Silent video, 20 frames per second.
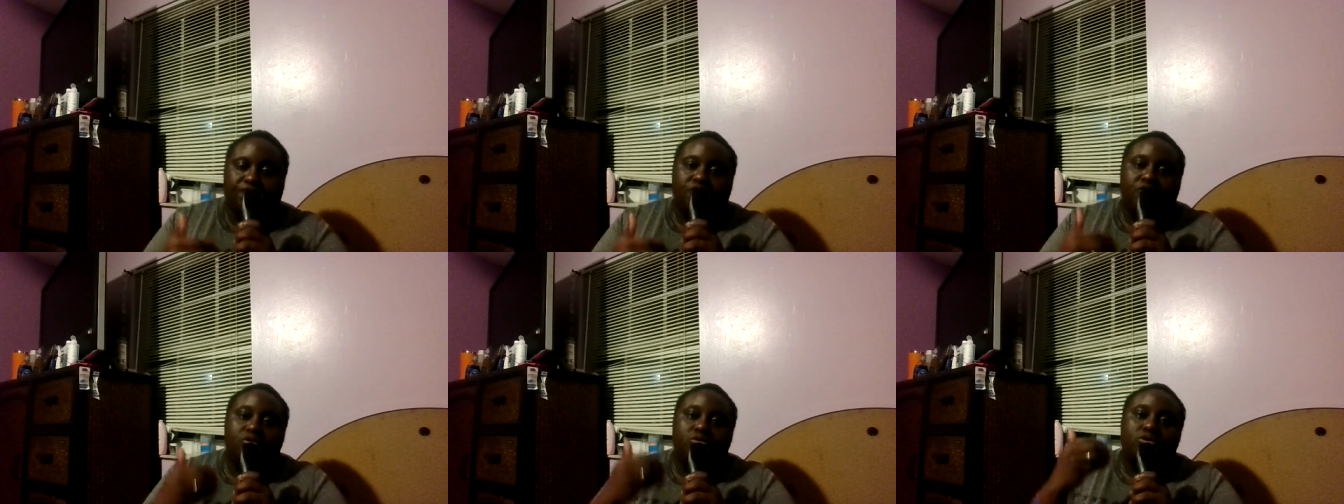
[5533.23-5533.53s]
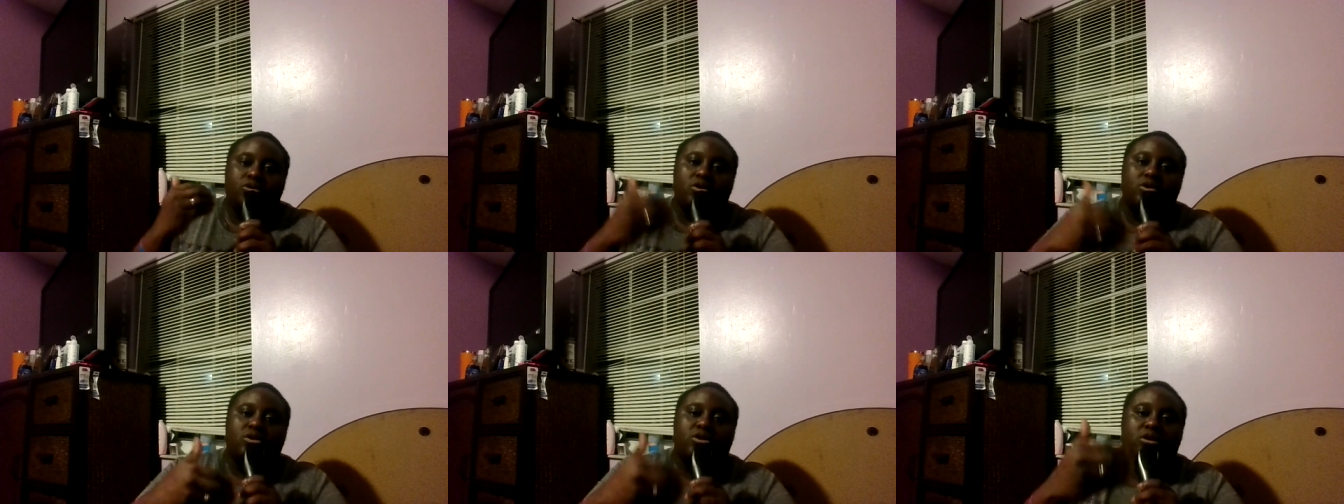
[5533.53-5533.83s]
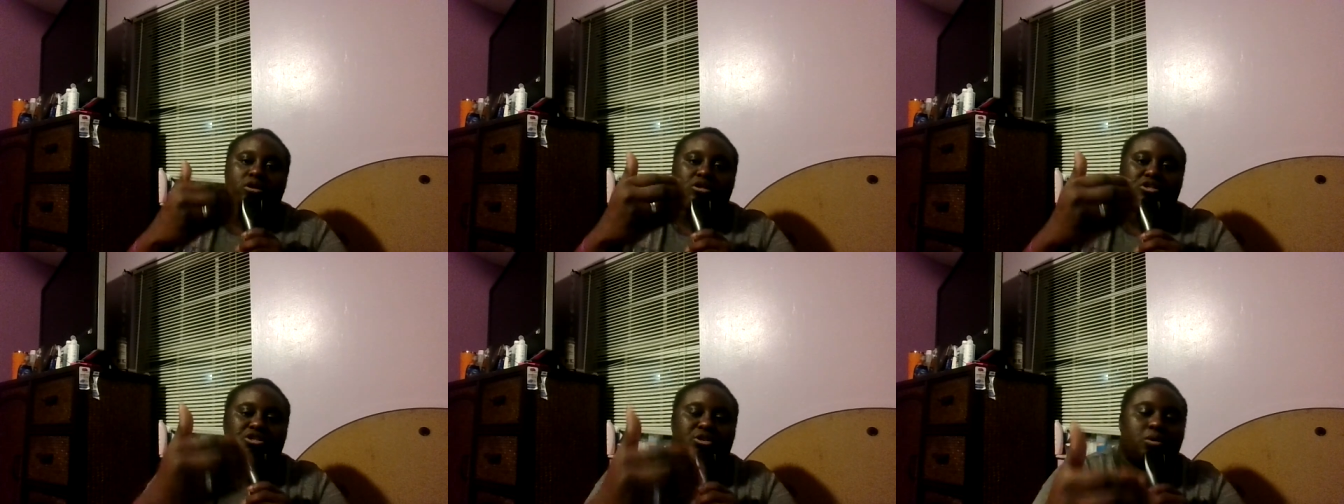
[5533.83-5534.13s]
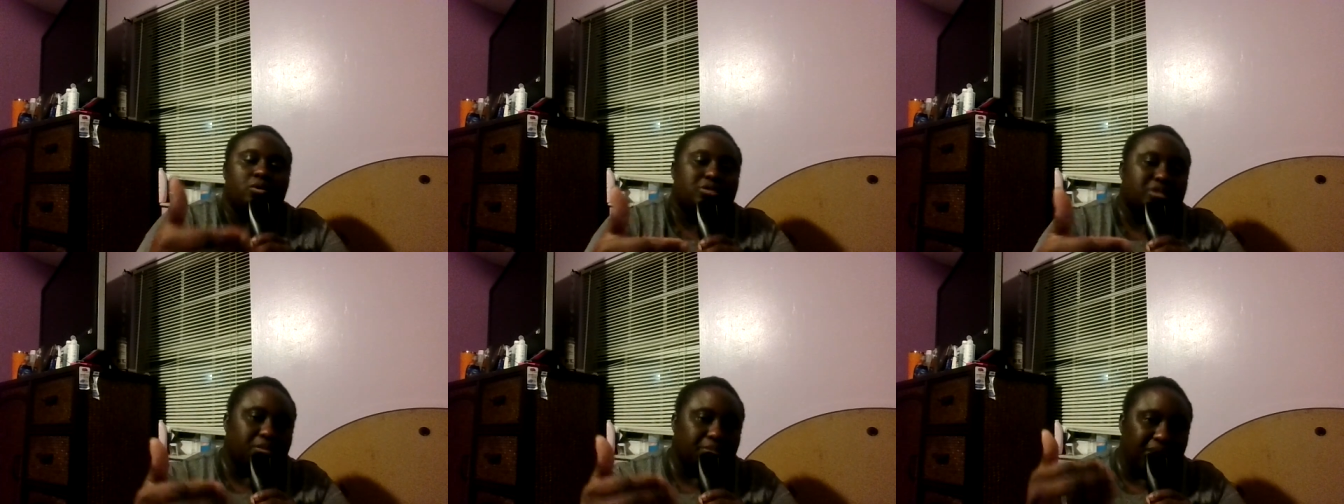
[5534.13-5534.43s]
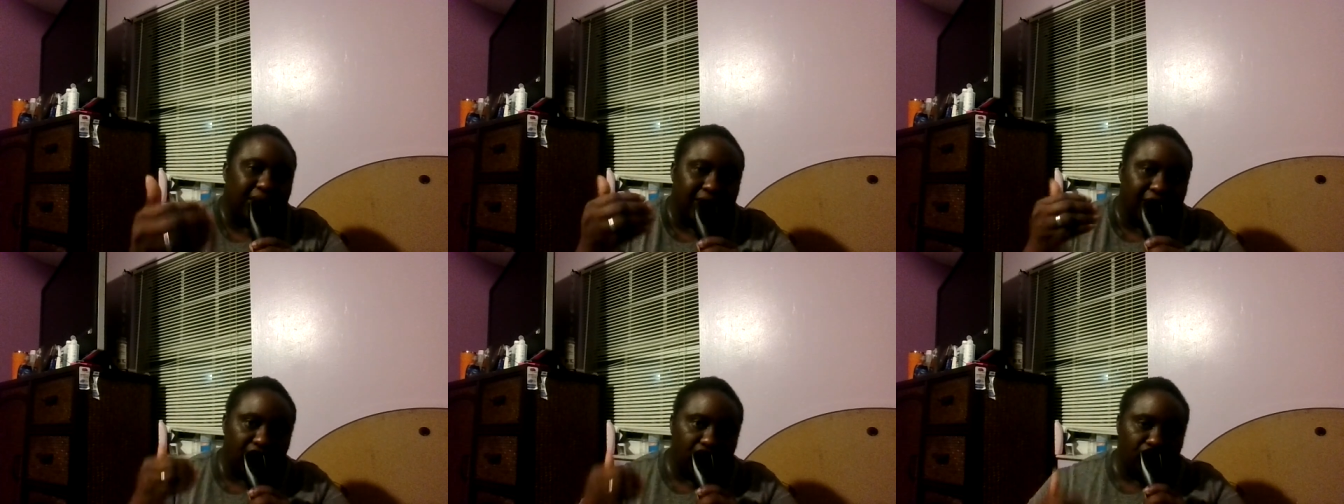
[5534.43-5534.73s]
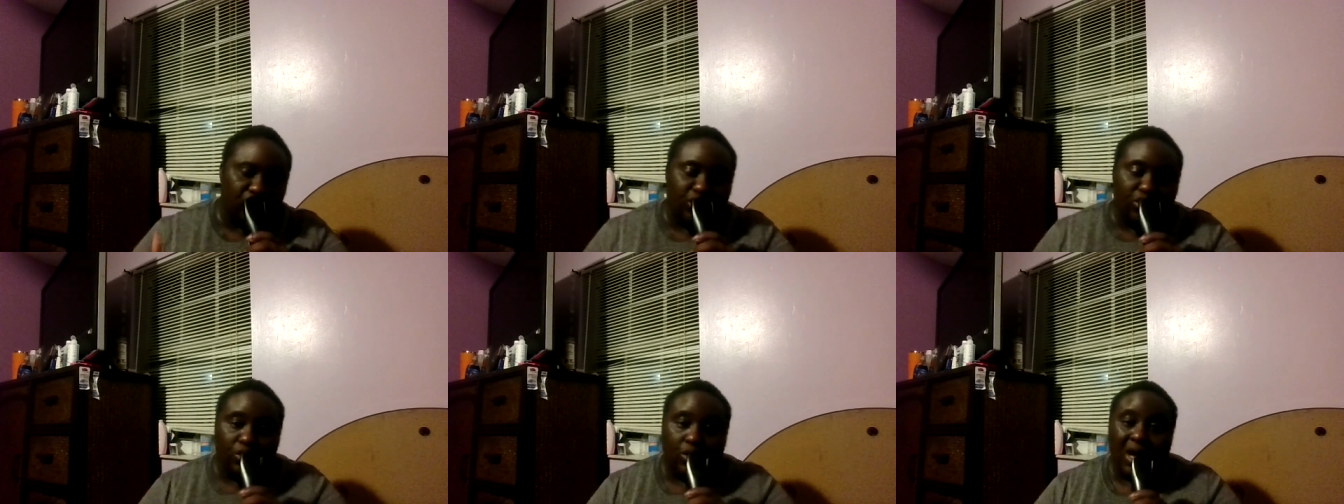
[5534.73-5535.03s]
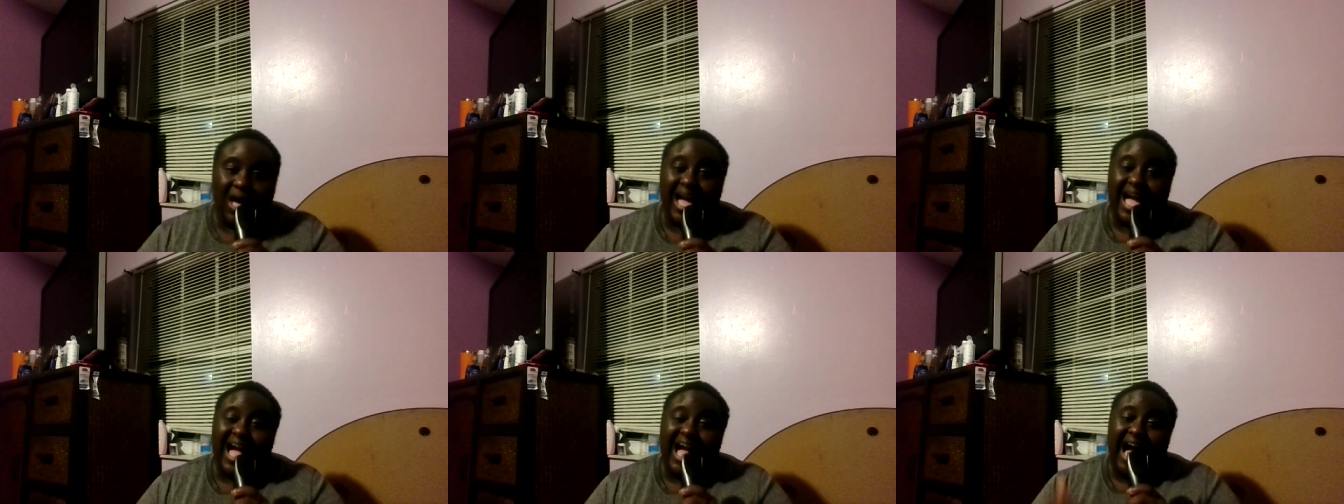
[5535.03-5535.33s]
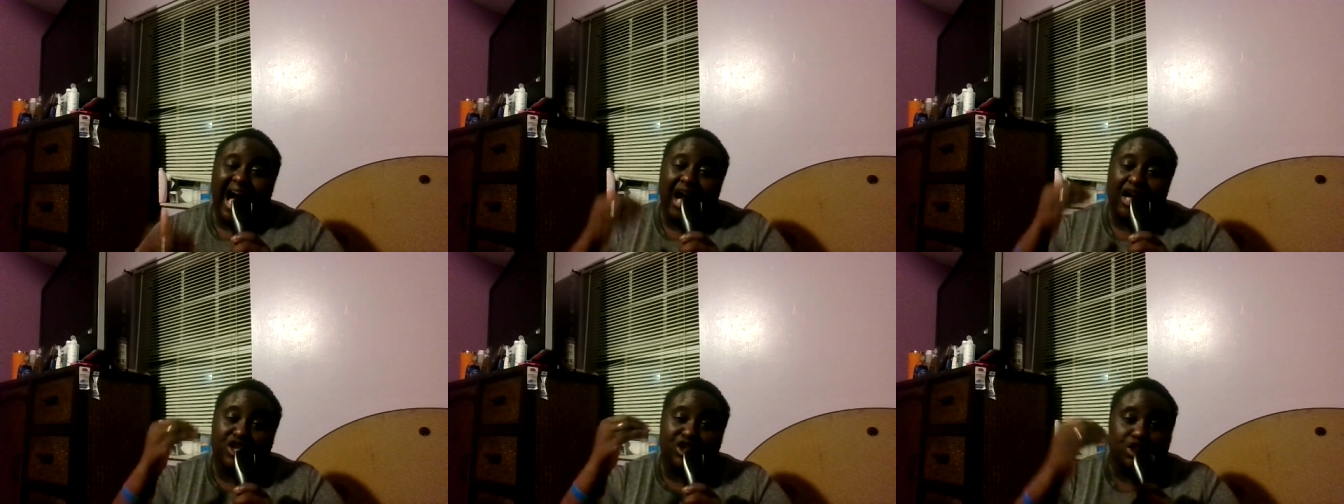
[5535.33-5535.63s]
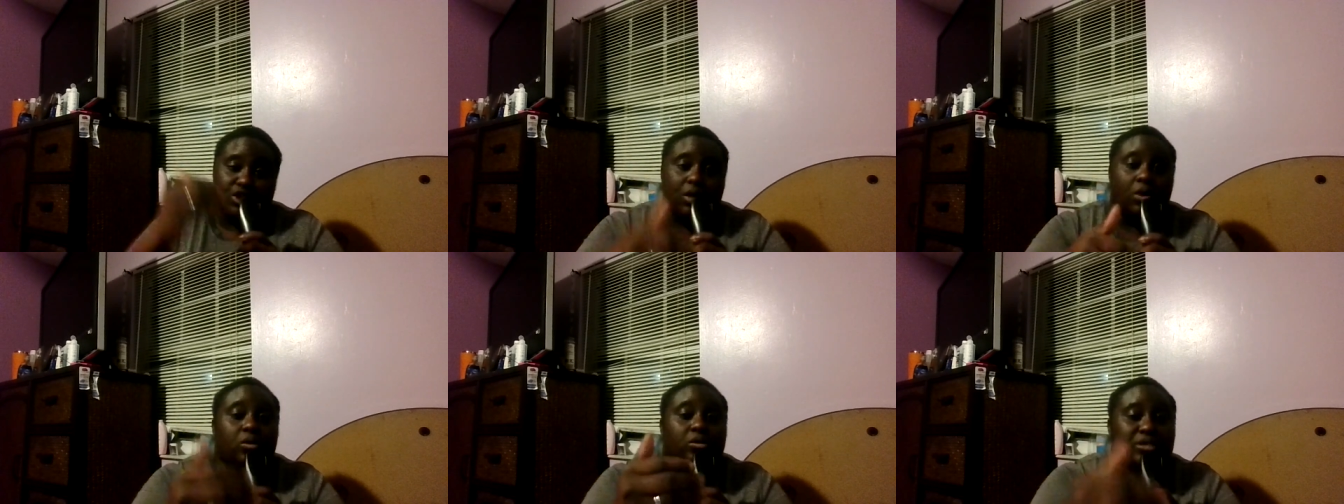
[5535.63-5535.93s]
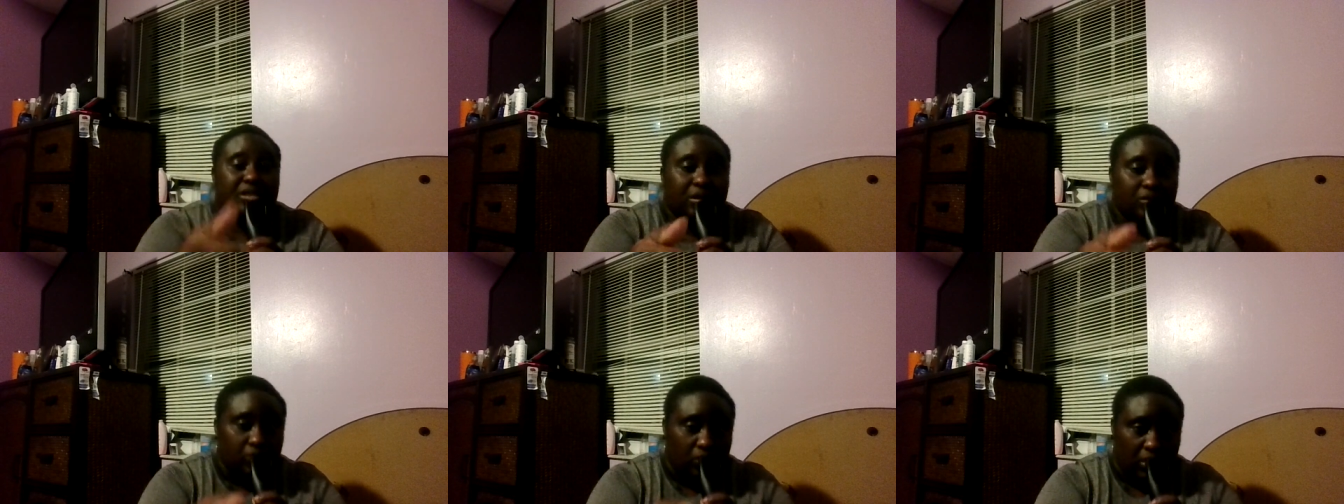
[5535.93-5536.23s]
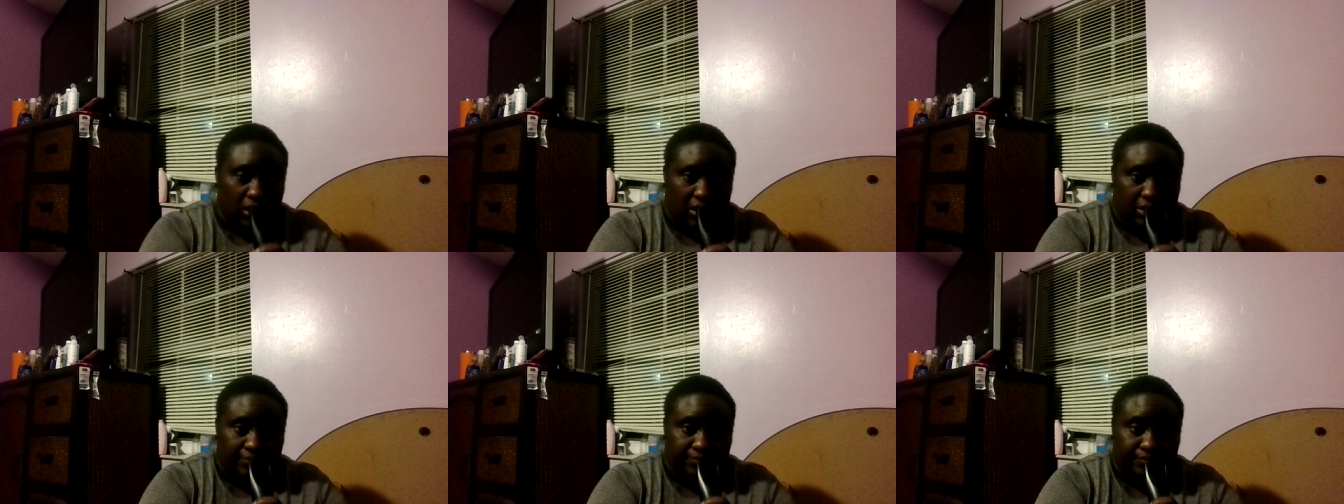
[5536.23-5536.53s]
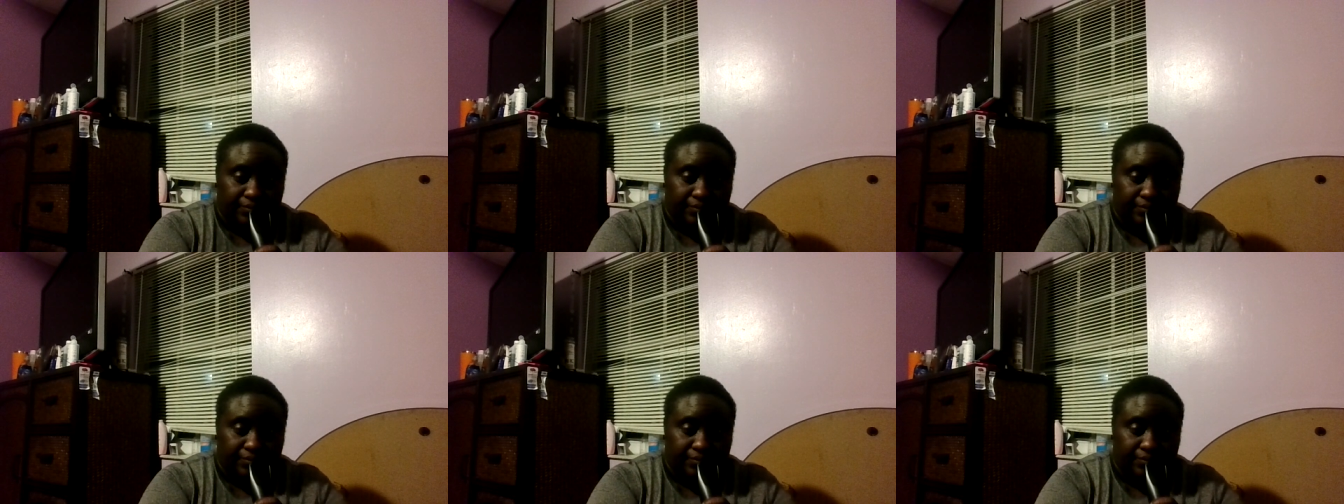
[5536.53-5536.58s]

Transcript: you know you're chosen by the a chosen one,